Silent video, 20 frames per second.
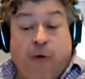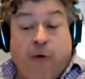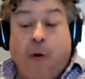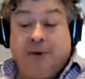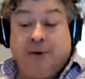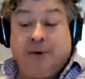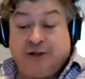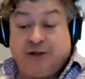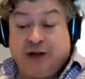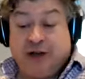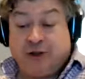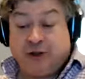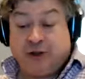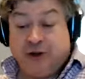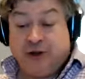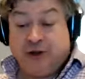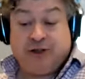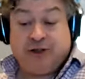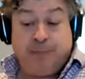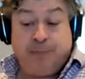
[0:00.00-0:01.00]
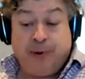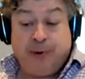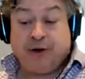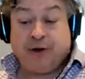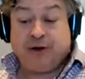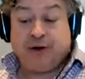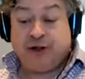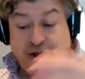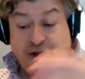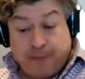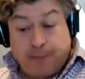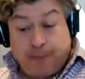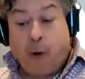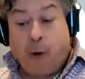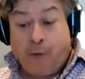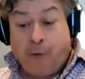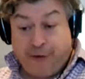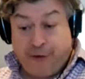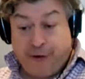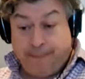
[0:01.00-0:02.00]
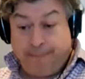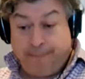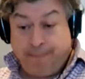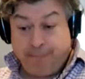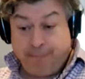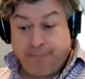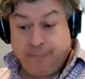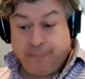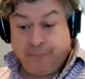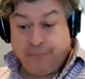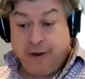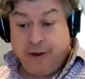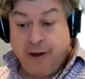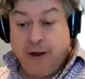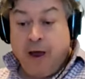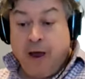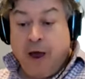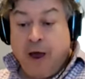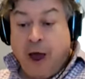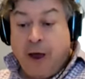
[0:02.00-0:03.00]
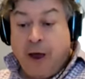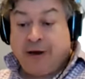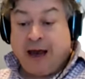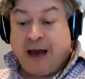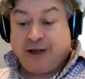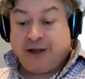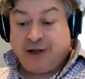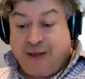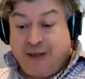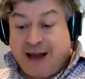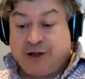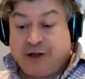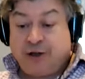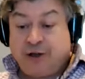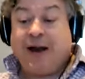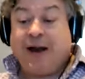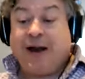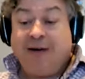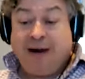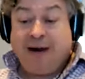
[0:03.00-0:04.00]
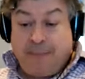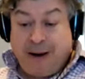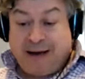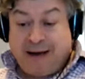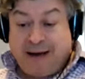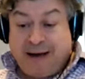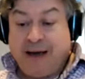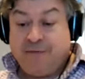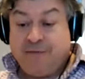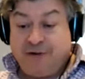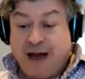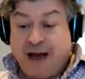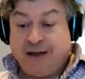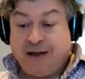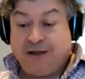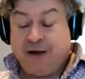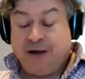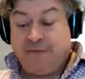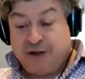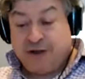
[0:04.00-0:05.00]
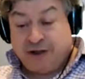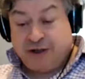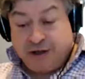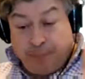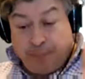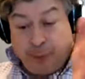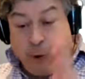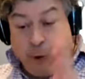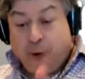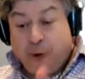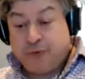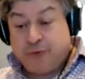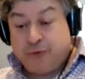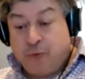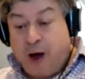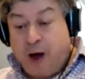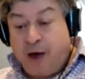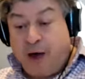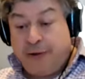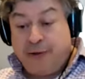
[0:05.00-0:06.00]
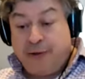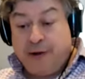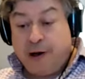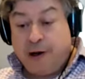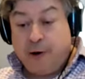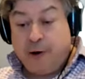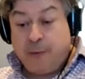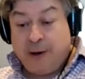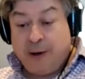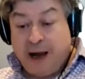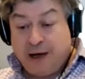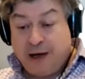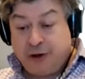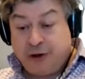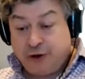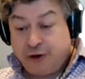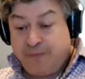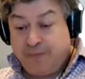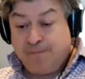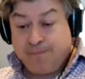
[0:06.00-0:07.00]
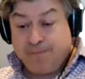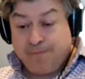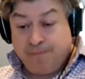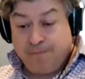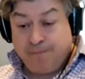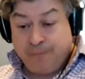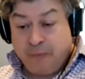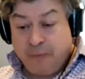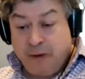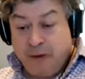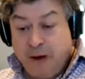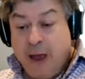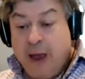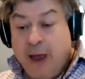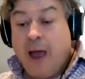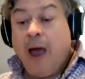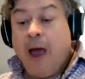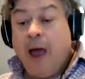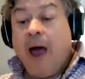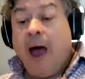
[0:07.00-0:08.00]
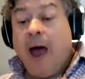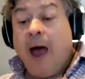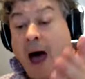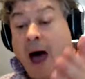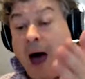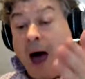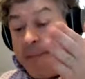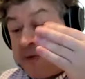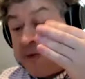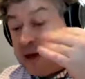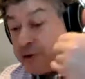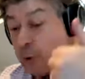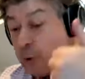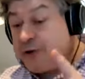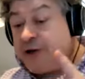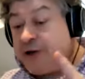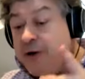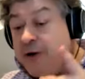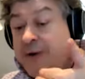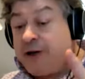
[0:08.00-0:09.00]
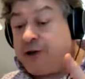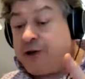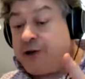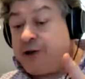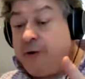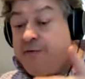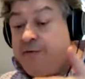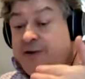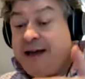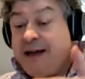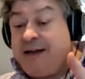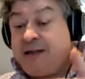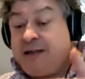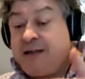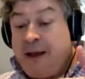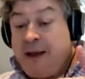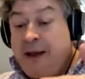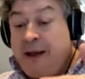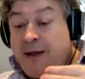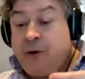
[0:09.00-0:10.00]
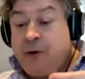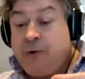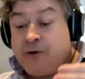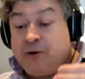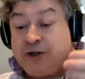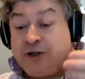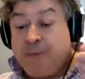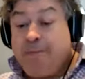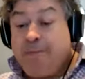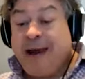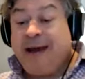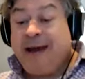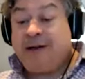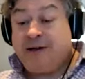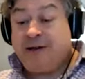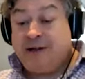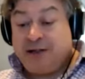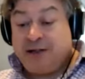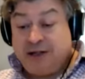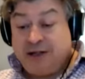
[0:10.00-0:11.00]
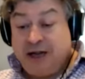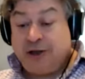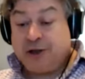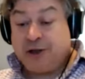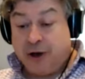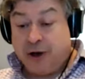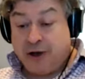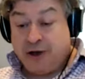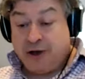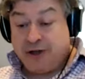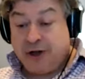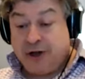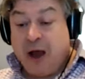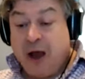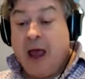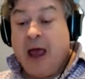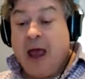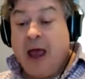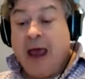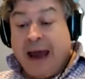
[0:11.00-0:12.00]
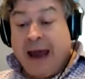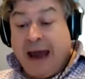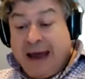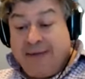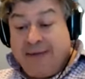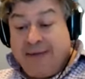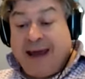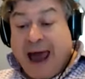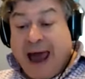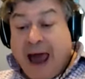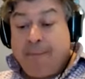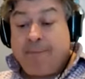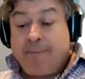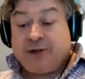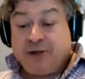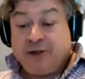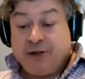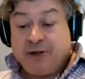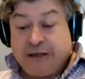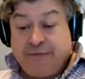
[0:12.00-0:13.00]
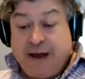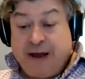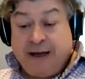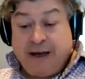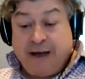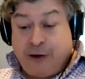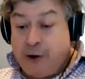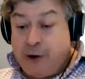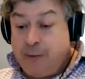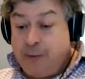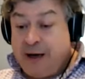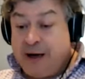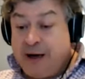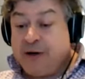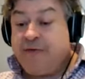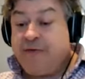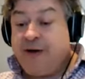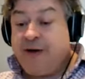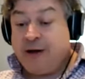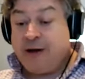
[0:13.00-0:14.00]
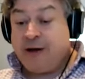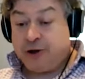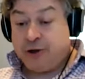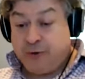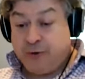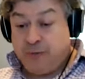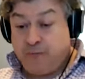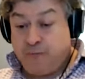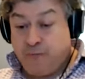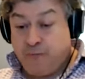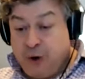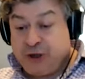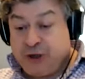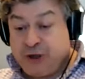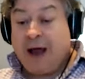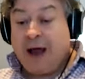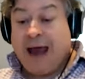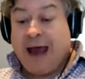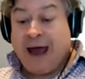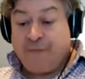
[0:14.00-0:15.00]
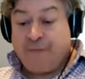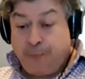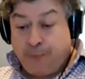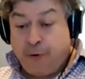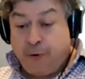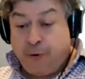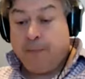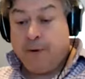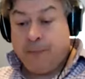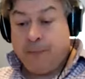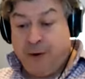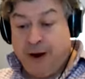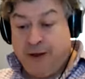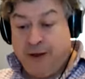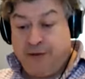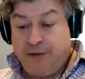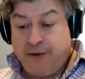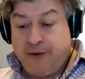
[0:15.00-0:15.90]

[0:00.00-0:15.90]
decisions, but to support them. Okay, so that's cherry picking of data for support rather than illumination. Uh, there's also the issue of data being used to make decisions in the absence of any human intervention, which I have a problem with